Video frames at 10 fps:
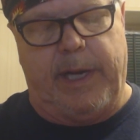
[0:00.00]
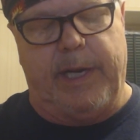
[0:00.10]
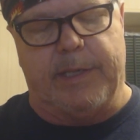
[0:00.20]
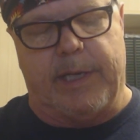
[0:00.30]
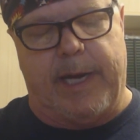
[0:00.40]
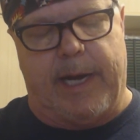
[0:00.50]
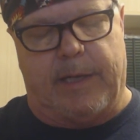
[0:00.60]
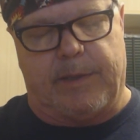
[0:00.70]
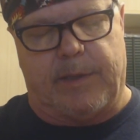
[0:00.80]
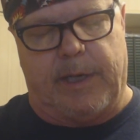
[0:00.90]
ease it
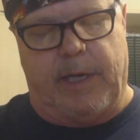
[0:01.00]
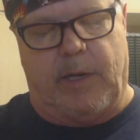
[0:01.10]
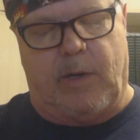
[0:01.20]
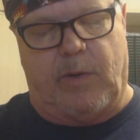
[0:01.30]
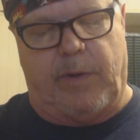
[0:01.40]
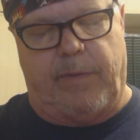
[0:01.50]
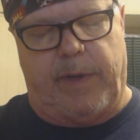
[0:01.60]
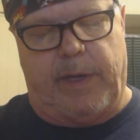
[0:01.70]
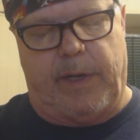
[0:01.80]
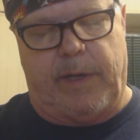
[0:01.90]
out so I can get a hold of
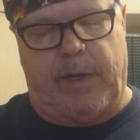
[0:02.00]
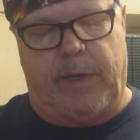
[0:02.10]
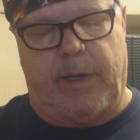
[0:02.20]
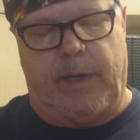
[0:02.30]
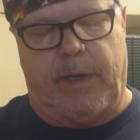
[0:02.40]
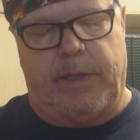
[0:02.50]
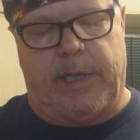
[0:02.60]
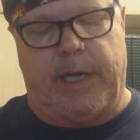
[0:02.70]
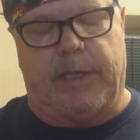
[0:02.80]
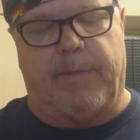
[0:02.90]
it,
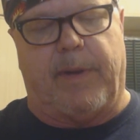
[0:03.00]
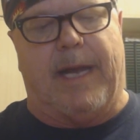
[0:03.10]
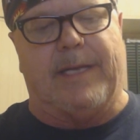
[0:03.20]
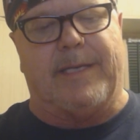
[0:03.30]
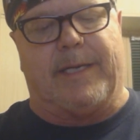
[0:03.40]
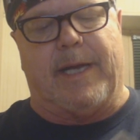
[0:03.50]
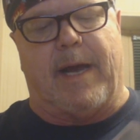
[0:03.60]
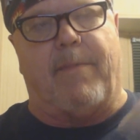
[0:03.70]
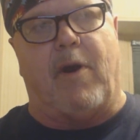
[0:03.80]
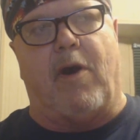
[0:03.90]
and take the plastic
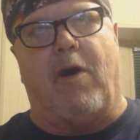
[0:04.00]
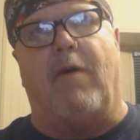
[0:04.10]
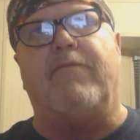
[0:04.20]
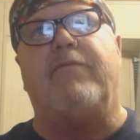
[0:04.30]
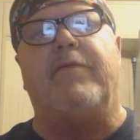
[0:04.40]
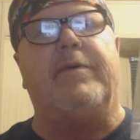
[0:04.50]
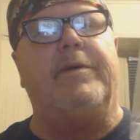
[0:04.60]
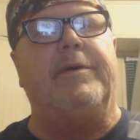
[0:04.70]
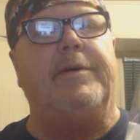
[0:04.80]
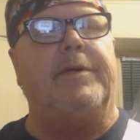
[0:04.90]
top off.
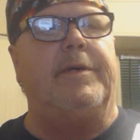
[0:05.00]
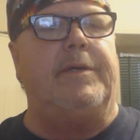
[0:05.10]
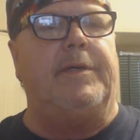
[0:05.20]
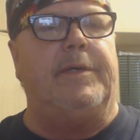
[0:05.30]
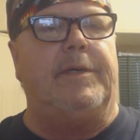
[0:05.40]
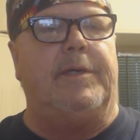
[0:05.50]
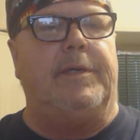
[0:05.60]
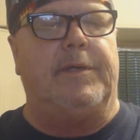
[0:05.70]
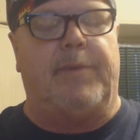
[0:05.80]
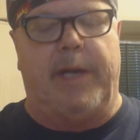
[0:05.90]

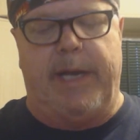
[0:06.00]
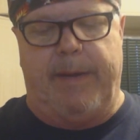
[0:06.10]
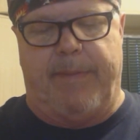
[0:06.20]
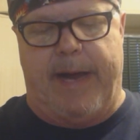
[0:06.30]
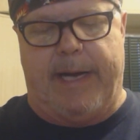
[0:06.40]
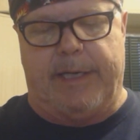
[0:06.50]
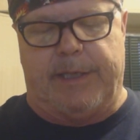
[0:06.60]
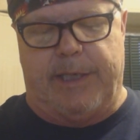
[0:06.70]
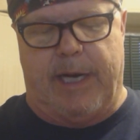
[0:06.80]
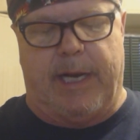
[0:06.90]
It's pretty neat
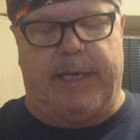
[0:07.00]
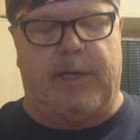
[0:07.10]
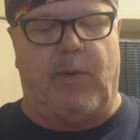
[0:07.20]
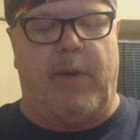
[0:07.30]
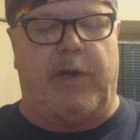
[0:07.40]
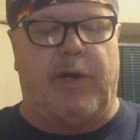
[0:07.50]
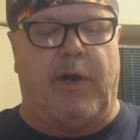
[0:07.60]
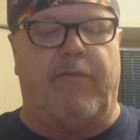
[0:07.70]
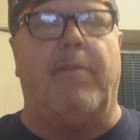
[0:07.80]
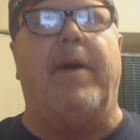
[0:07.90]
packaging. I like the way
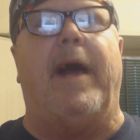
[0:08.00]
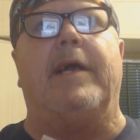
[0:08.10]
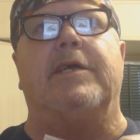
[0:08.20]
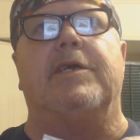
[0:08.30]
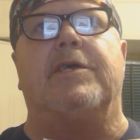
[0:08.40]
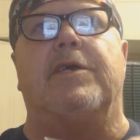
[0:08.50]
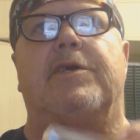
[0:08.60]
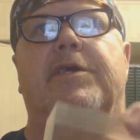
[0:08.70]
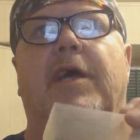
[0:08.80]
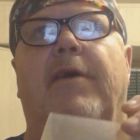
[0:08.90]
Wotofo packages
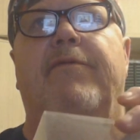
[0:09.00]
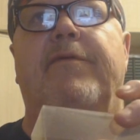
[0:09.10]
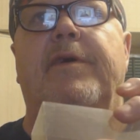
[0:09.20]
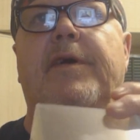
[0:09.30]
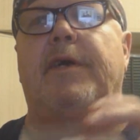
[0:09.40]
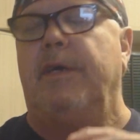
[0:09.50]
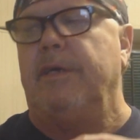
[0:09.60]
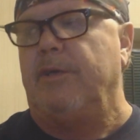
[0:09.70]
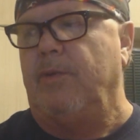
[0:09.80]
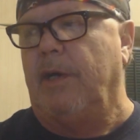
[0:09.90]
their stuff.
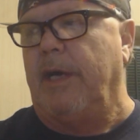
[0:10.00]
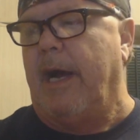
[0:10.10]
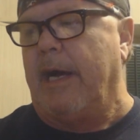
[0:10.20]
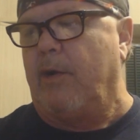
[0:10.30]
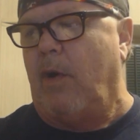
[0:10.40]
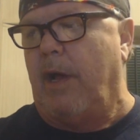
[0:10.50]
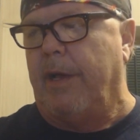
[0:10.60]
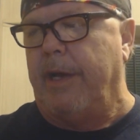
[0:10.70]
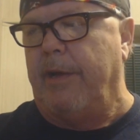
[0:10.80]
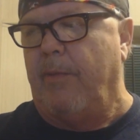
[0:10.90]
It's really high
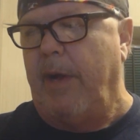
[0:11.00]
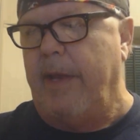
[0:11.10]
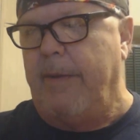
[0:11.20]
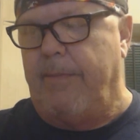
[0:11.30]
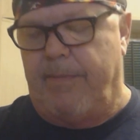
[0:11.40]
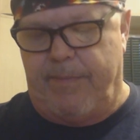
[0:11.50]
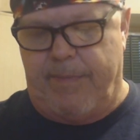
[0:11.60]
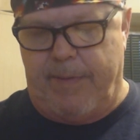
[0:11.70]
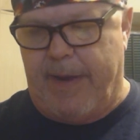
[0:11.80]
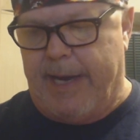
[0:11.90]
quality the way they
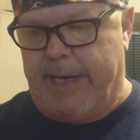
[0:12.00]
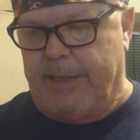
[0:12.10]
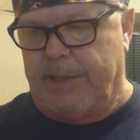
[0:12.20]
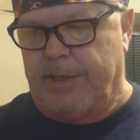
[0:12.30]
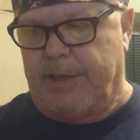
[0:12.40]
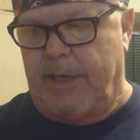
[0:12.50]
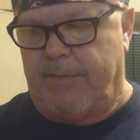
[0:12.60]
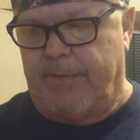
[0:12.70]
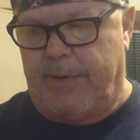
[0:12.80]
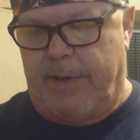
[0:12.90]
package their
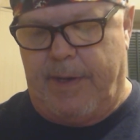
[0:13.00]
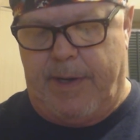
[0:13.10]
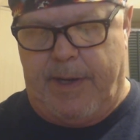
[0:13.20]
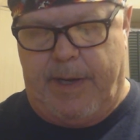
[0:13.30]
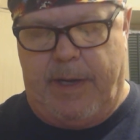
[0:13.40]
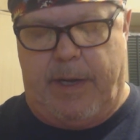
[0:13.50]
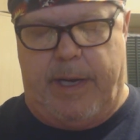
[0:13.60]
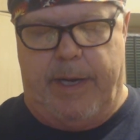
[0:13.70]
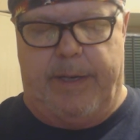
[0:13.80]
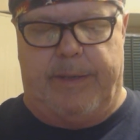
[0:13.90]
stuff.
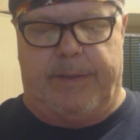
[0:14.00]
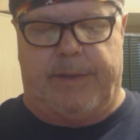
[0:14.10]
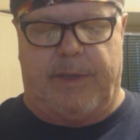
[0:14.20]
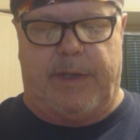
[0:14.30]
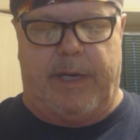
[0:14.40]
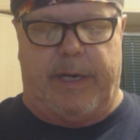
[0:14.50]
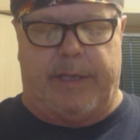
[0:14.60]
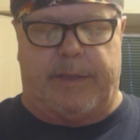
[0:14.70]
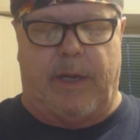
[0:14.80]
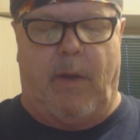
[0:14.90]
So
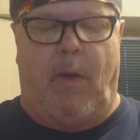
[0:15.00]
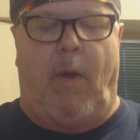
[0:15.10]
there it is.